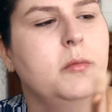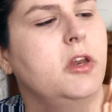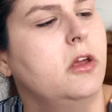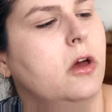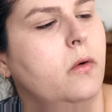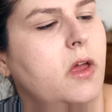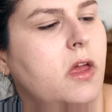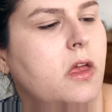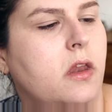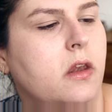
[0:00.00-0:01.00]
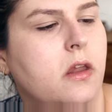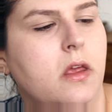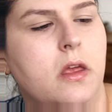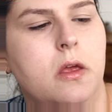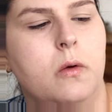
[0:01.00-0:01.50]
I'm gonna go in
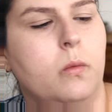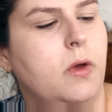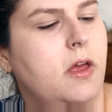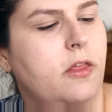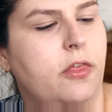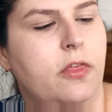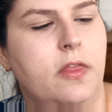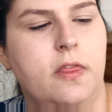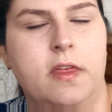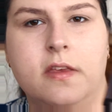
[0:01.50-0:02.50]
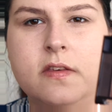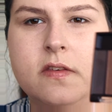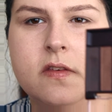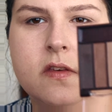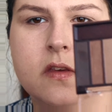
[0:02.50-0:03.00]
with
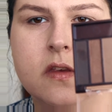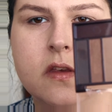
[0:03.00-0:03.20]
this